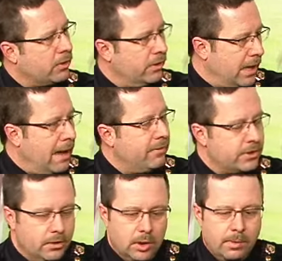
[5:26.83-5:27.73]
They're
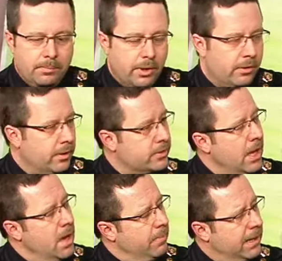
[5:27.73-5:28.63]
obviously a little bit bigger than us,
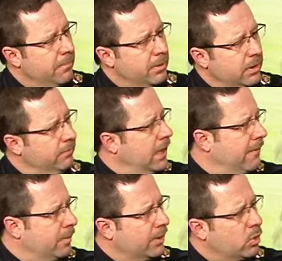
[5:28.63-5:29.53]
but I believe they
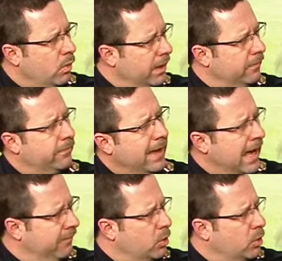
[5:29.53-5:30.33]
have about 25,